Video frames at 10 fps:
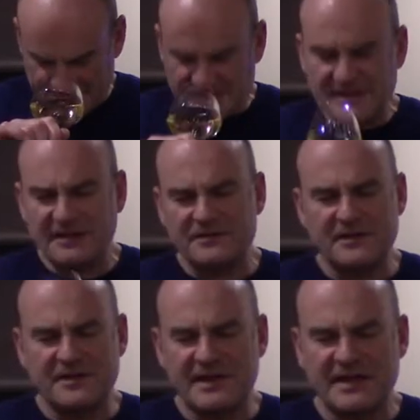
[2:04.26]

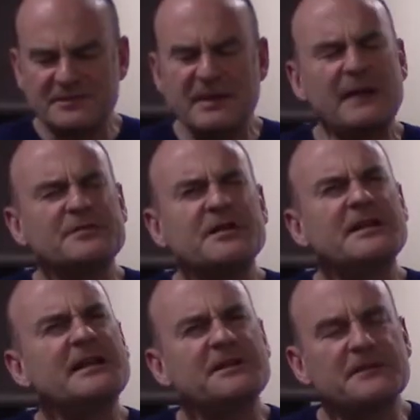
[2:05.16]
lovely thing. It's perhaps
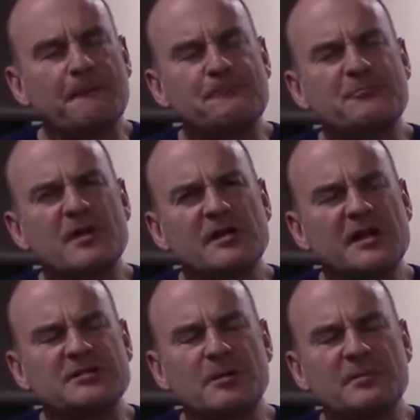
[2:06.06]
slightly less
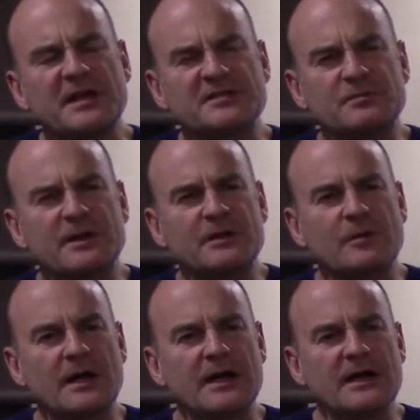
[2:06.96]
complex than
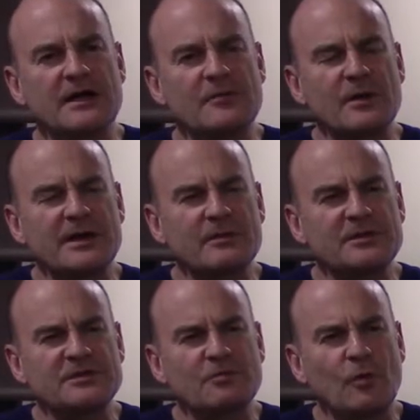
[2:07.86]
when it
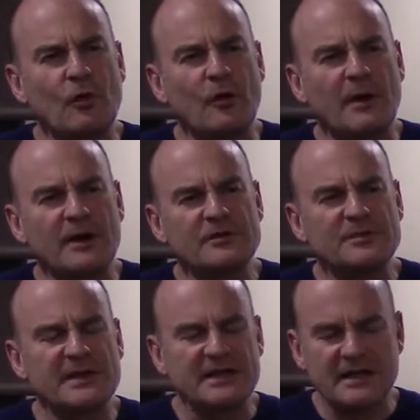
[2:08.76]
was warm. I was
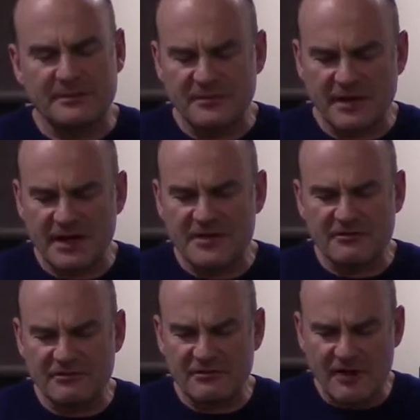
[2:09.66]
picking up other
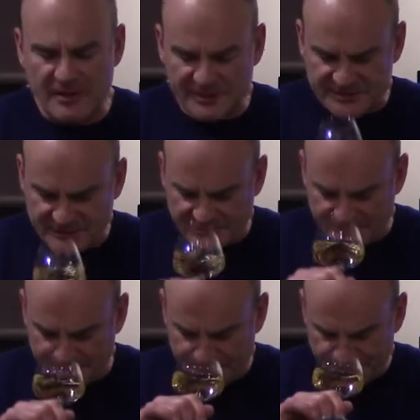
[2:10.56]
aromas of. I mean,